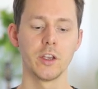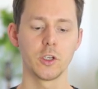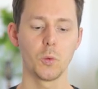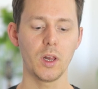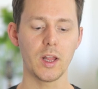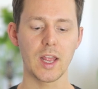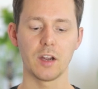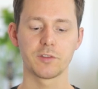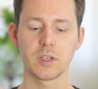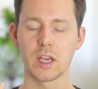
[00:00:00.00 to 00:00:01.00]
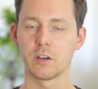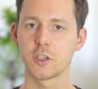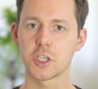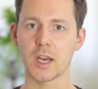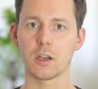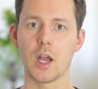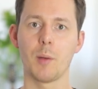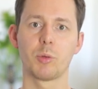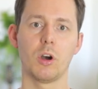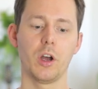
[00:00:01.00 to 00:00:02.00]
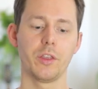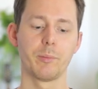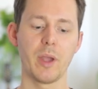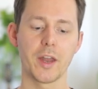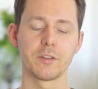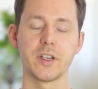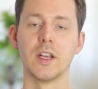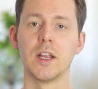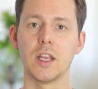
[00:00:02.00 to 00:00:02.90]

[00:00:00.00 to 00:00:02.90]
You will have to kind of check up on the battery